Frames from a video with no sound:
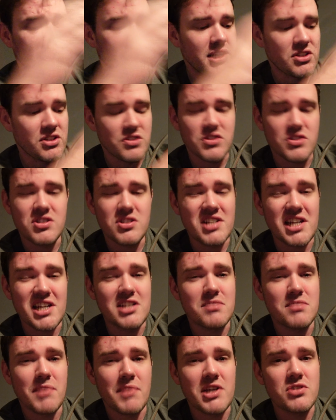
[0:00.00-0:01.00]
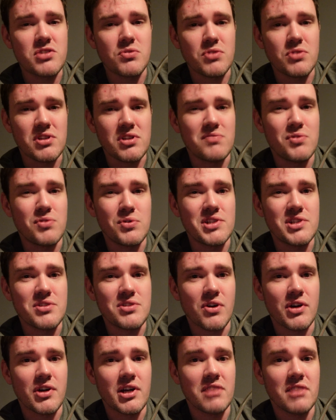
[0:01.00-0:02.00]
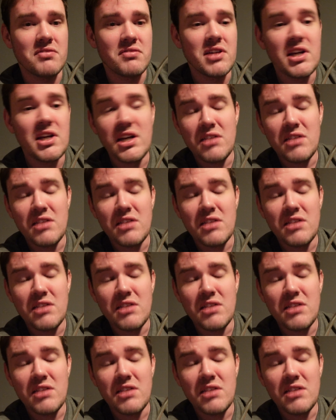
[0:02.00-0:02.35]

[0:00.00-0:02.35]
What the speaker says: and you just need to make sure that you've always got enough.